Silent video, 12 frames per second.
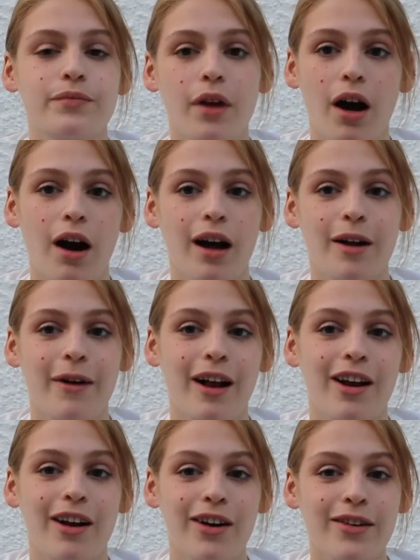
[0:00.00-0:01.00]
Hi, I'm
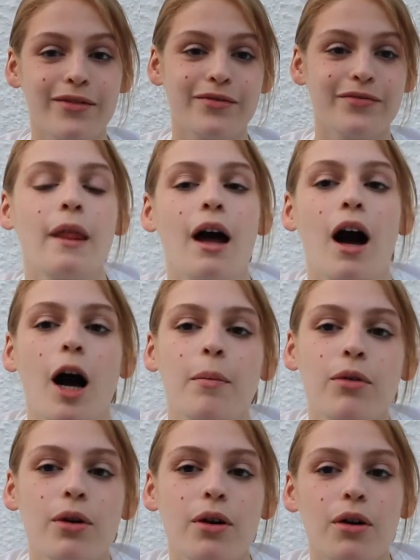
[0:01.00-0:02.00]
Ella. I'm
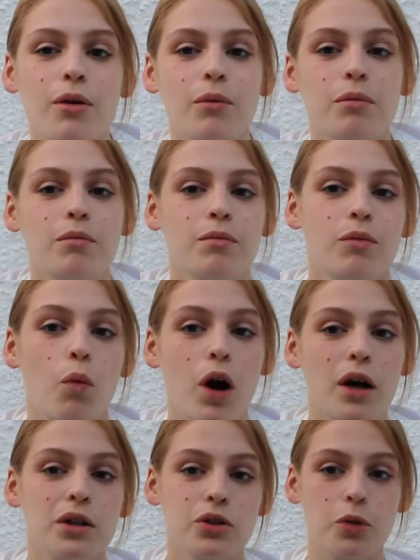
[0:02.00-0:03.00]
the
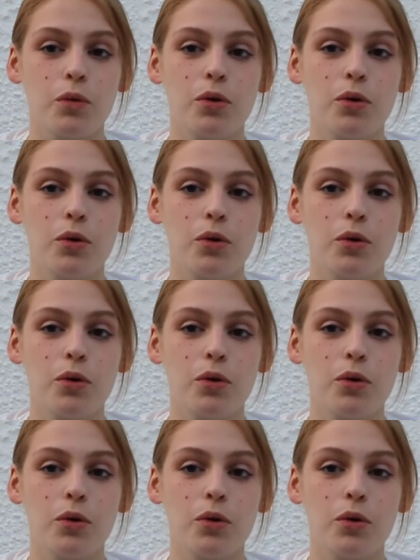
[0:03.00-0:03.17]
workshop